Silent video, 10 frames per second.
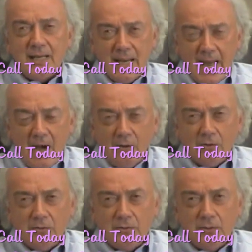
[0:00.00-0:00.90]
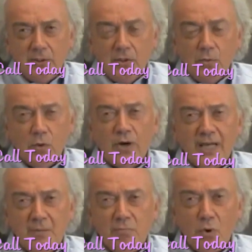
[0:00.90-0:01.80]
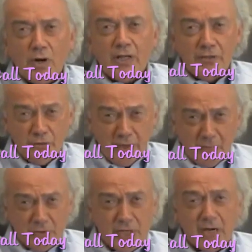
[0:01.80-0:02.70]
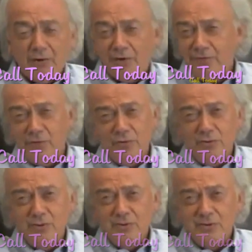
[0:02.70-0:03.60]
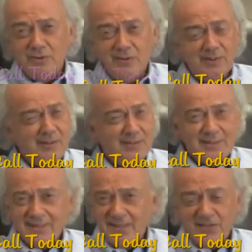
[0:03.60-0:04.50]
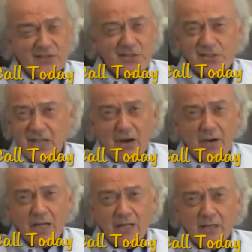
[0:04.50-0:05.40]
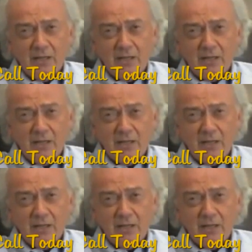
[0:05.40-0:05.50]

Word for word: Now, we're importing 30% of our food? This is scary.